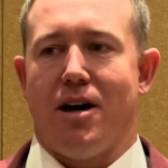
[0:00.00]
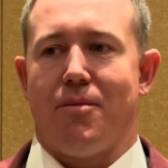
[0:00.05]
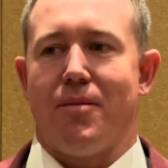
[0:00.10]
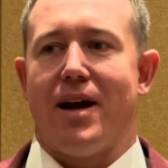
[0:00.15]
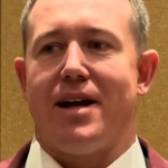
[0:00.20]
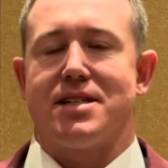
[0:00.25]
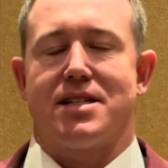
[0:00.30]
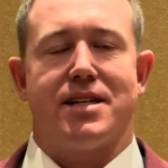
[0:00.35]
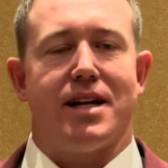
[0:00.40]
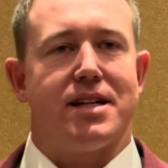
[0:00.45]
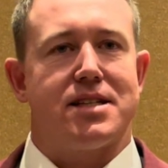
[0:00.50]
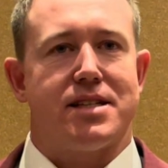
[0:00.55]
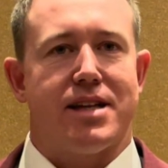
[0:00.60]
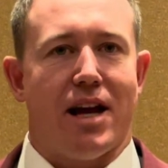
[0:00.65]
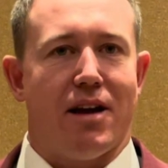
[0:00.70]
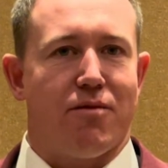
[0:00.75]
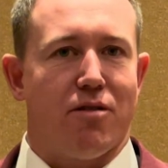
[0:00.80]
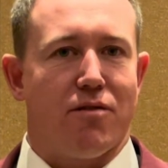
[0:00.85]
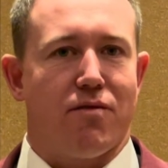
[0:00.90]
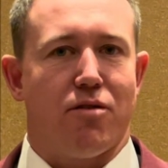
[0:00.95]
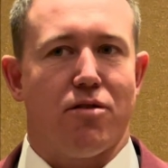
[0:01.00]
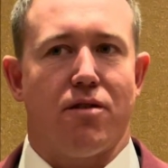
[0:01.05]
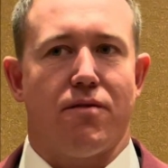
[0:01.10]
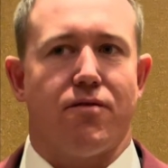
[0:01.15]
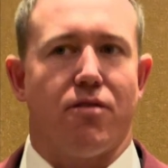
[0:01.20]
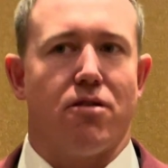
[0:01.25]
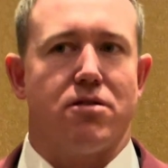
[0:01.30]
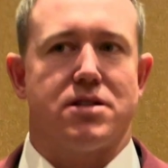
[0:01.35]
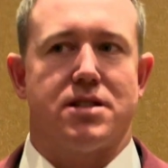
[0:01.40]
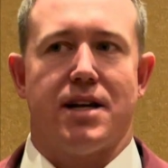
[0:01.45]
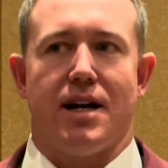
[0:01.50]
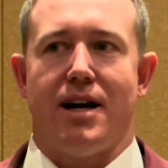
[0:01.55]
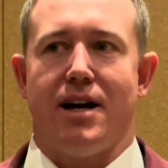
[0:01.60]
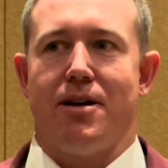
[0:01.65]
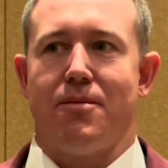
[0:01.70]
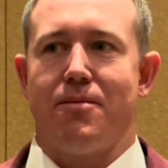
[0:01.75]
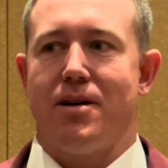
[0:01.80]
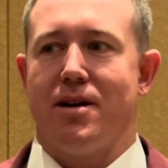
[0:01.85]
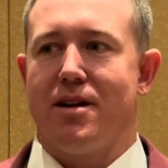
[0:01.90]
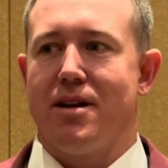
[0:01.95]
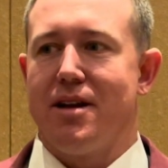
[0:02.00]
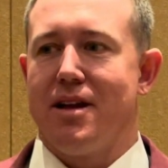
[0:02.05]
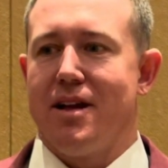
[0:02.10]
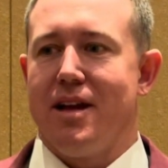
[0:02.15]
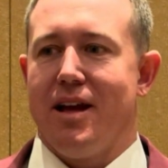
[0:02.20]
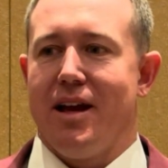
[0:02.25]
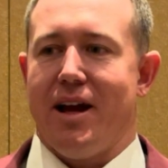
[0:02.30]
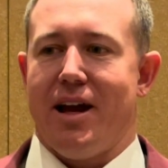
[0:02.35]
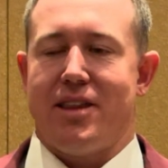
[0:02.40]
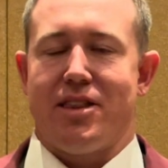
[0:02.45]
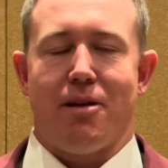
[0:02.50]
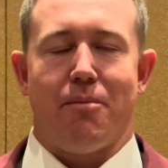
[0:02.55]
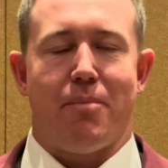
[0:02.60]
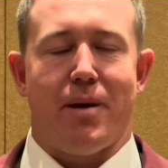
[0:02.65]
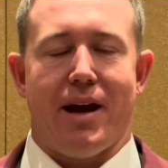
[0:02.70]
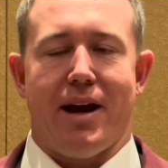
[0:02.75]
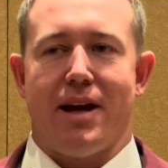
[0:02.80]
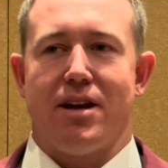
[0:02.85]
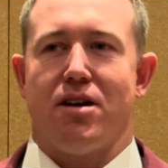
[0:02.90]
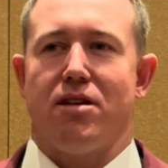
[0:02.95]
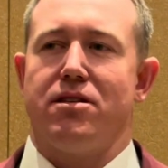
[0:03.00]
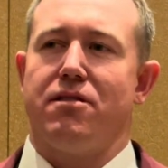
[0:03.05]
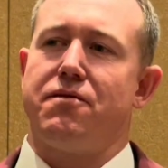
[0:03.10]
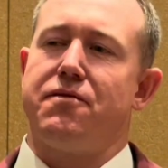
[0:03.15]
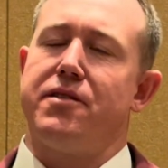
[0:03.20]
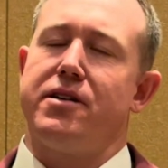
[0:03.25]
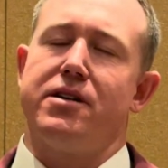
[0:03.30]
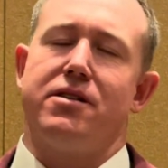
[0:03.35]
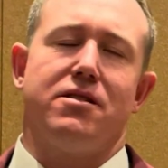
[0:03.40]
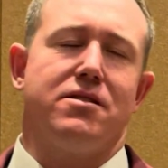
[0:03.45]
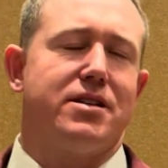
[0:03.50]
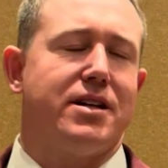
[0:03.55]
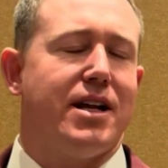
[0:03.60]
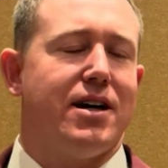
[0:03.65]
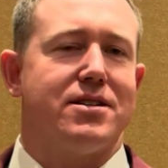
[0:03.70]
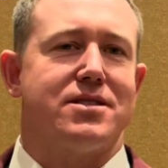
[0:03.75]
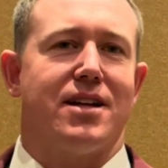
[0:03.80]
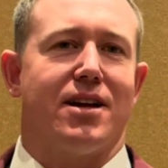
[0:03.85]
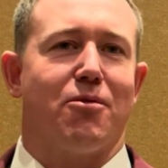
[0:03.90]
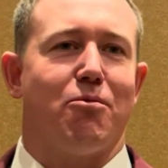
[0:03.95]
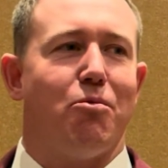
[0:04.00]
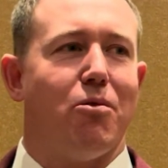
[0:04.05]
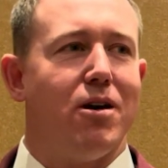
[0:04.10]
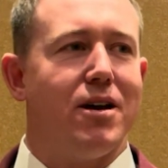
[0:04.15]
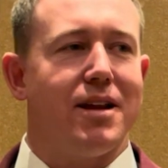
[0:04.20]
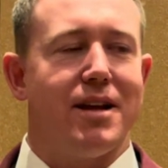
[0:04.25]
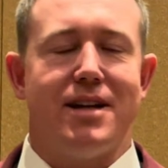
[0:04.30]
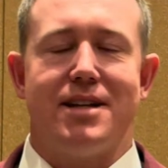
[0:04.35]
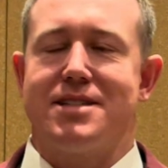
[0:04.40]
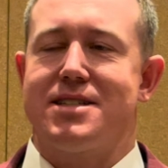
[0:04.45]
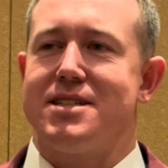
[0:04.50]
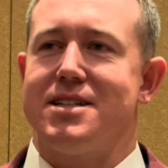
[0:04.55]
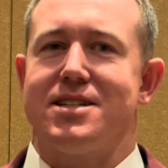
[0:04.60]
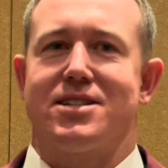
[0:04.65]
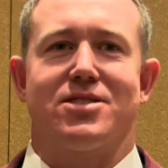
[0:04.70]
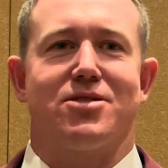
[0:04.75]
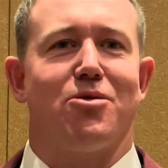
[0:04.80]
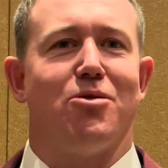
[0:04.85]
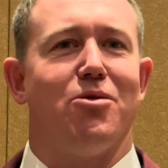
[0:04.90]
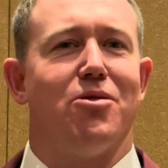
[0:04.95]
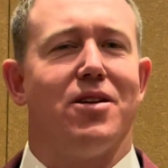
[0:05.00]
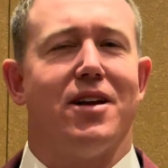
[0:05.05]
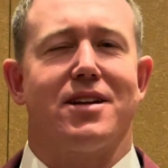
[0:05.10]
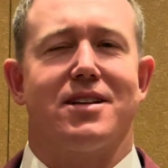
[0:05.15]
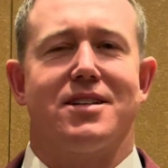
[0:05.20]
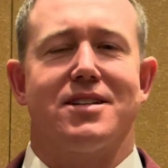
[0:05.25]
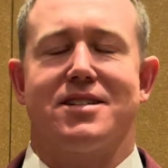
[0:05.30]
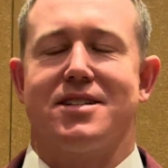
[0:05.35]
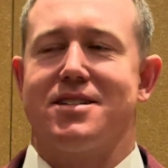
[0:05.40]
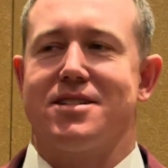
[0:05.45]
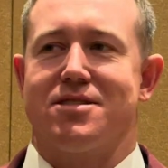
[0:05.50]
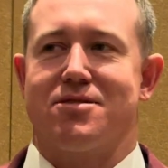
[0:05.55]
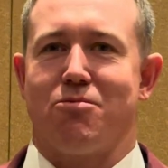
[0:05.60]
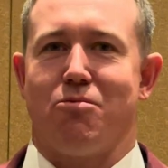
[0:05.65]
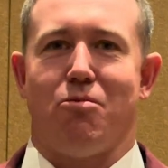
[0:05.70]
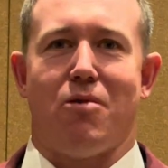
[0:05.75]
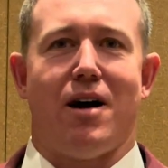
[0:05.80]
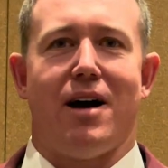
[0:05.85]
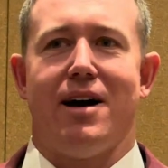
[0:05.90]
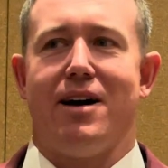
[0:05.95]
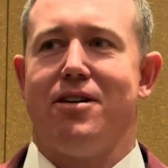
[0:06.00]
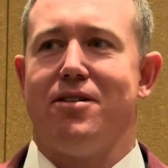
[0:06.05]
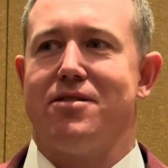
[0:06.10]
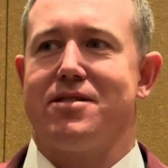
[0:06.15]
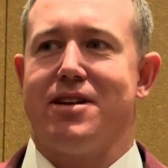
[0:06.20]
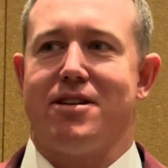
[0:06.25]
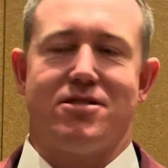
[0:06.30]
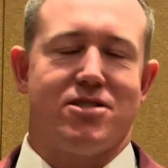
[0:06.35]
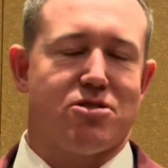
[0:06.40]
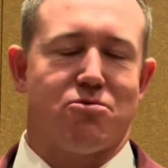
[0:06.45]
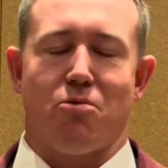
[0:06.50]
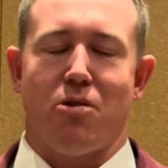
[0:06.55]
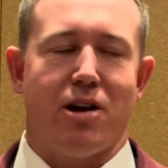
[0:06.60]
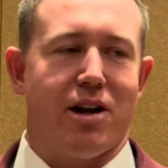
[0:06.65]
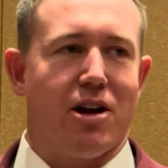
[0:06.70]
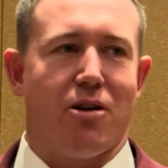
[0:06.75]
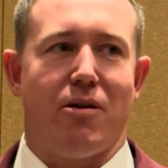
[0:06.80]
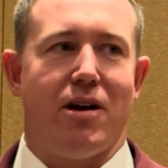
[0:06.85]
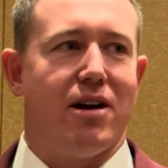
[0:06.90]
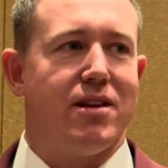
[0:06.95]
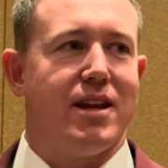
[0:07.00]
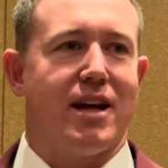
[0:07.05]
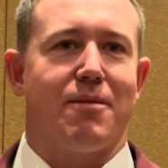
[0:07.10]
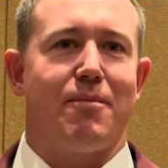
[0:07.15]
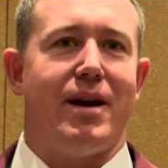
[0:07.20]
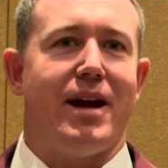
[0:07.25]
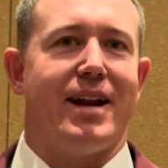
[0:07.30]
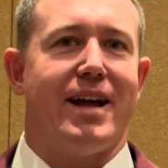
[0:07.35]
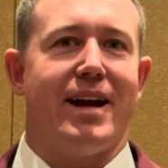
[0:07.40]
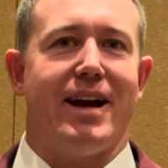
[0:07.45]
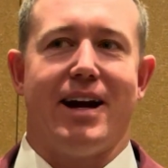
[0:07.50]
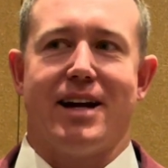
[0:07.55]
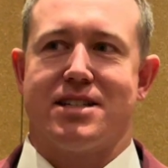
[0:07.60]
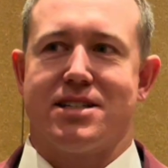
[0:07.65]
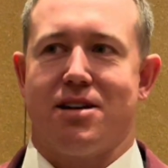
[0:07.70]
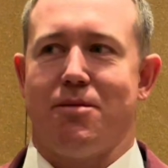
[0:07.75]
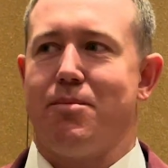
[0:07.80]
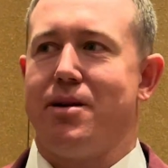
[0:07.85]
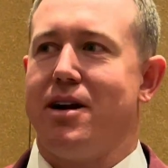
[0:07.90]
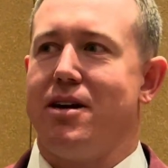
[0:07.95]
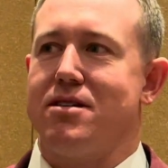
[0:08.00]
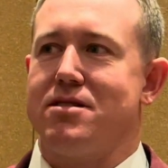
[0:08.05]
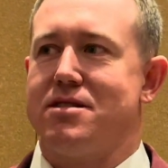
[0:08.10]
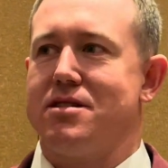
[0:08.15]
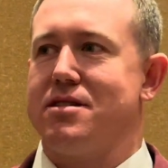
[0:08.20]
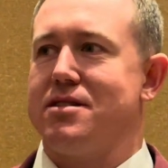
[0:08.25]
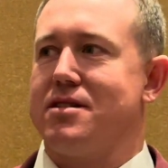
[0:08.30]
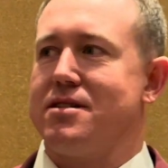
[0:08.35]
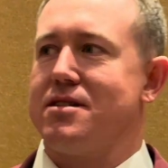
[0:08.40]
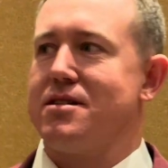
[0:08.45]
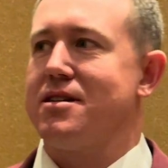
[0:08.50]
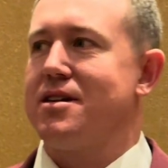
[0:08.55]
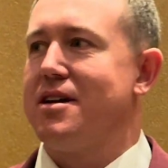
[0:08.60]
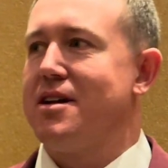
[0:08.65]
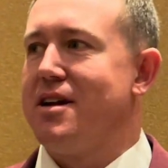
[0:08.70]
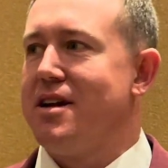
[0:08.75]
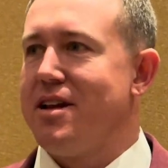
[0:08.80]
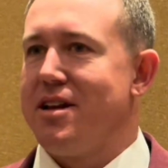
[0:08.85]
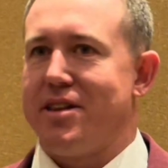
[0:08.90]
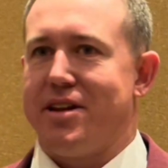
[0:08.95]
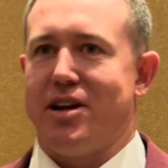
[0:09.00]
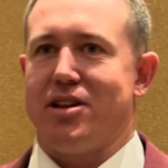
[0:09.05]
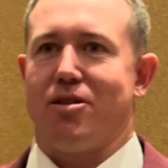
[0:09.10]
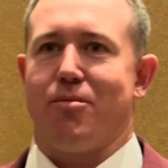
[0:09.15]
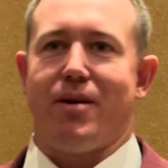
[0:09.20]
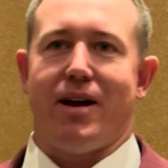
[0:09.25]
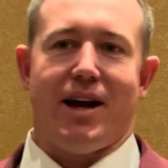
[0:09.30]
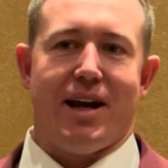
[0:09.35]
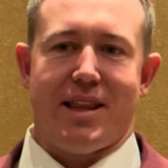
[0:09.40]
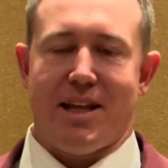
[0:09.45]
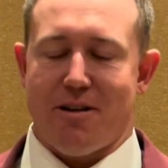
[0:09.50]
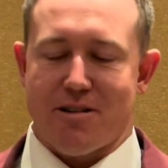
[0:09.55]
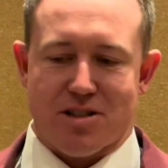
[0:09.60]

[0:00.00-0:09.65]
and seeing Stanford for the first time, and the band on the field, and I was like, what is this school? This is wild. They're just running around like maniacs compared to the other band that was